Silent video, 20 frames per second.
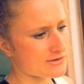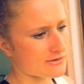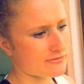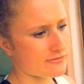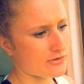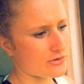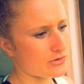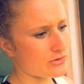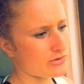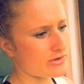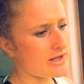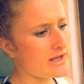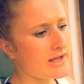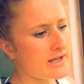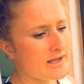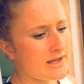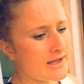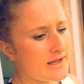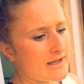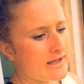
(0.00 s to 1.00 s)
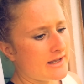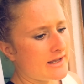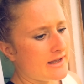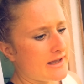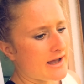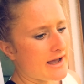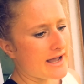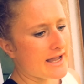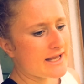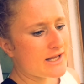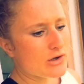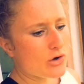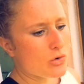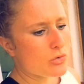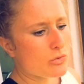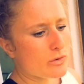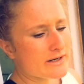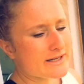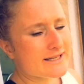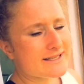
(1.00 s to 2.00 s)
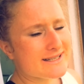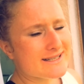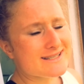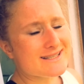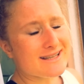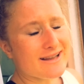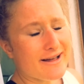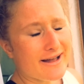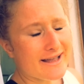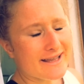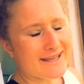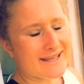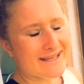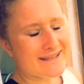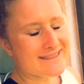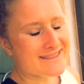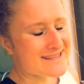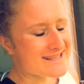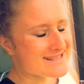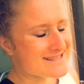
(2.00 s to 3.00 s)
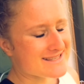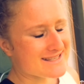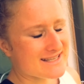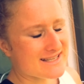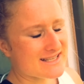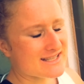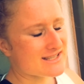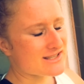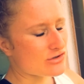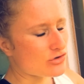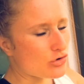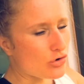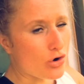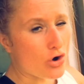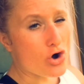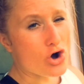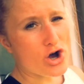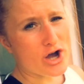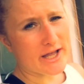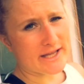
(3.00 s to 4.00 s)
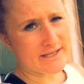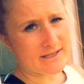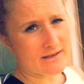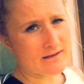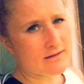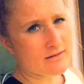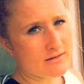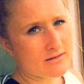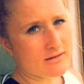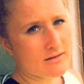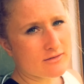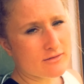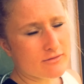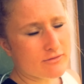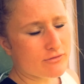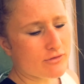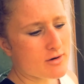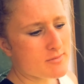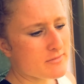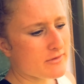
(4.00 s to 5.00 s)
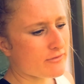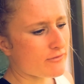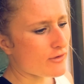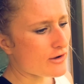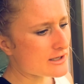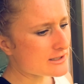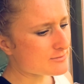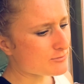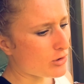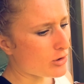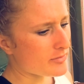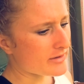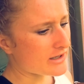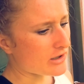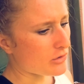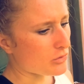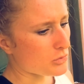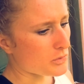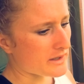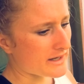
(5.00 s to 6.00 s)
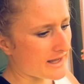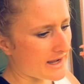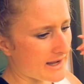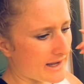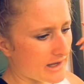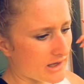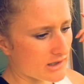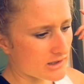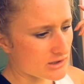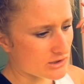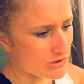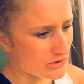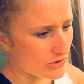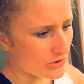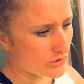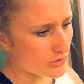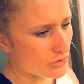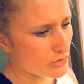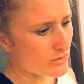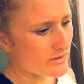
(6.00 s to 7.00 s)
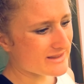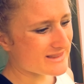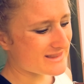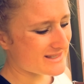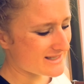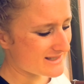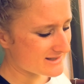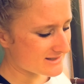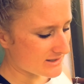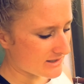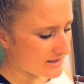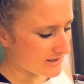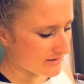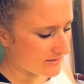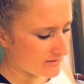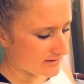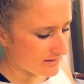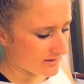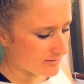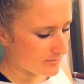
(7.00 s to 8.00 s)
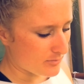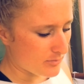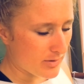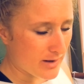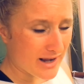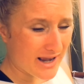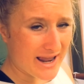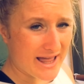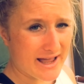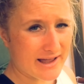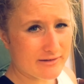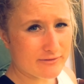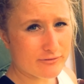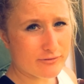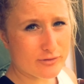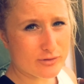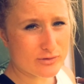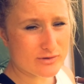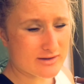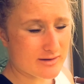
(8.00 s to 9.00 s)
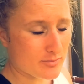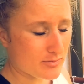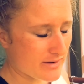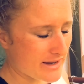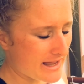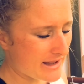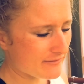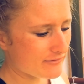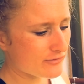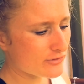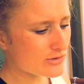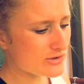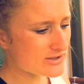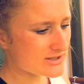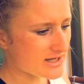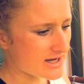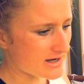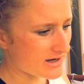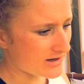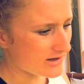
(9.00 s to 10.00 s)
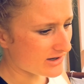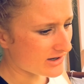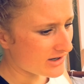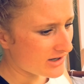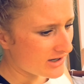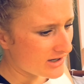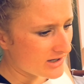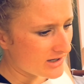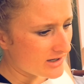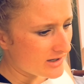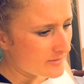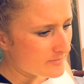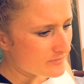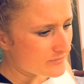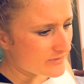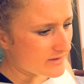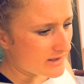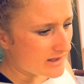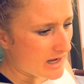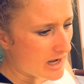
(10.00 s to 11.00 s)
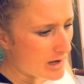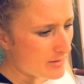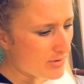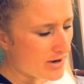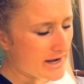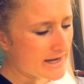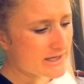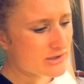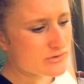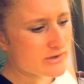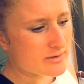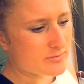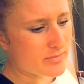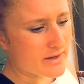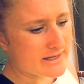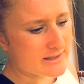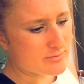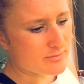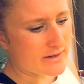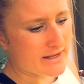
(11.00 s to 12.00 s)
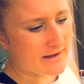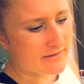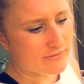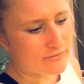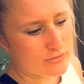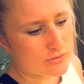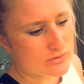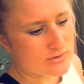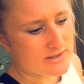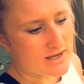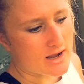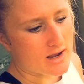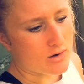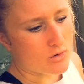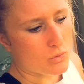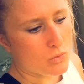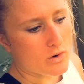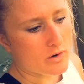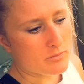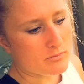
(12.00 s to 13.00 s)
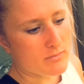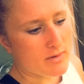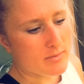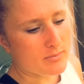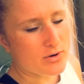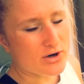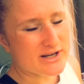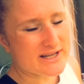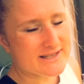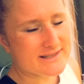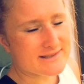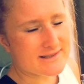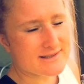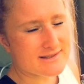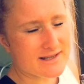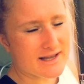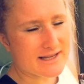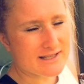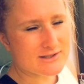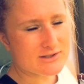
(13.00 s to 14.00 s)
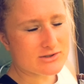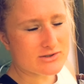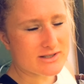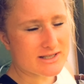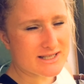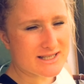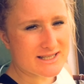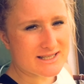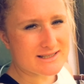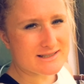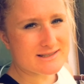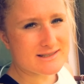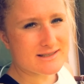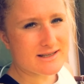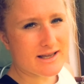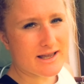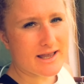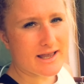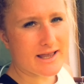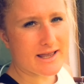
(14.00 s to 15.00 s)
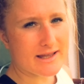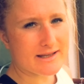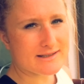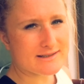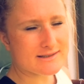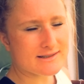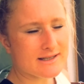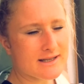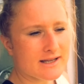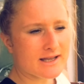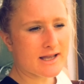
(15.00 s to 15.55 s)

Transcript: to food. I know what it is like, and this is gone. From the first moment on when I knew these are the plant food. The plant foods are carbohydrate-based plant foods are what my body is designed to eat, and